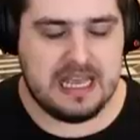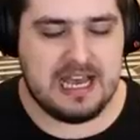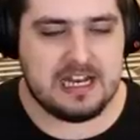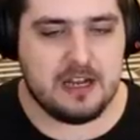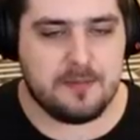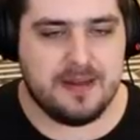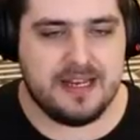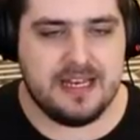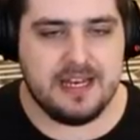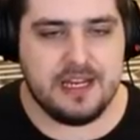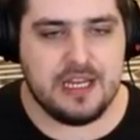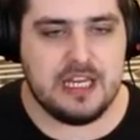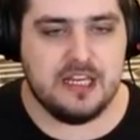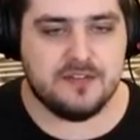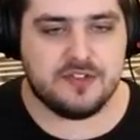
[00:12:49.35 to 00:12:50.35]
And I
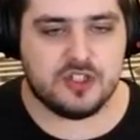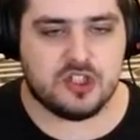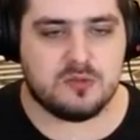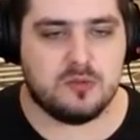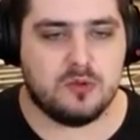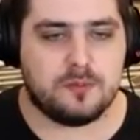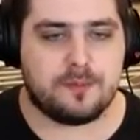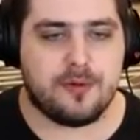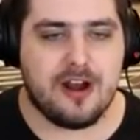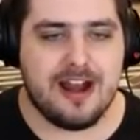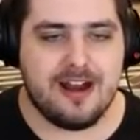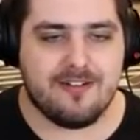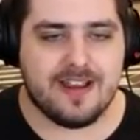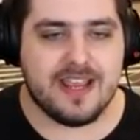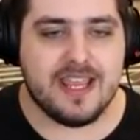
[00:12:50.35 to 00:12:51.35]
believe the Small
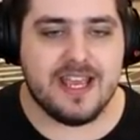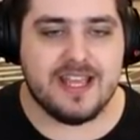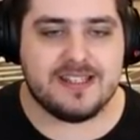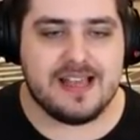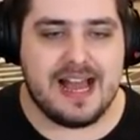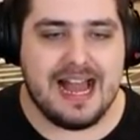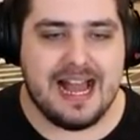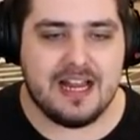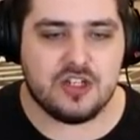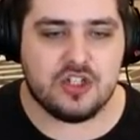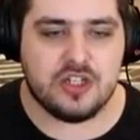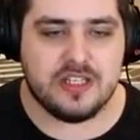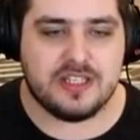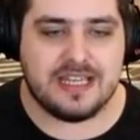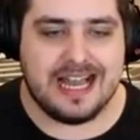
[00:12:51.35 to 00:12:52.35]
Prairie is
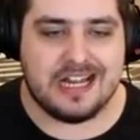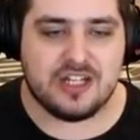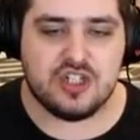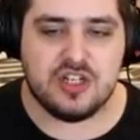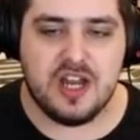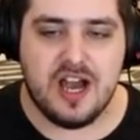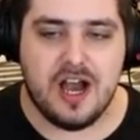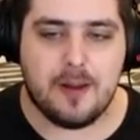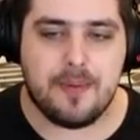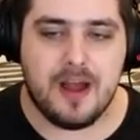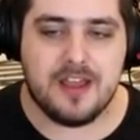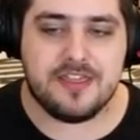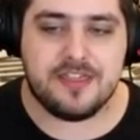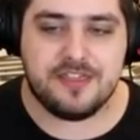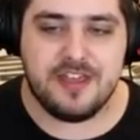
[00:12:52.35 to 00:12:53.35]
actually catching up,
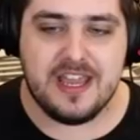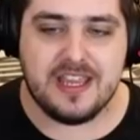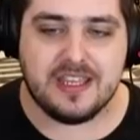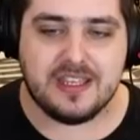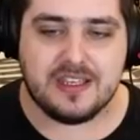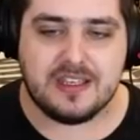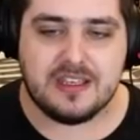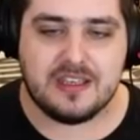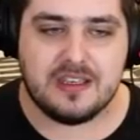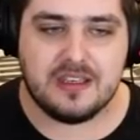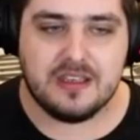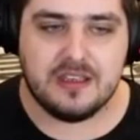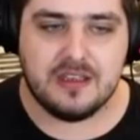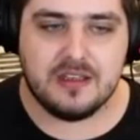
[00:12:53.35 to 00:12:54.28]
I think.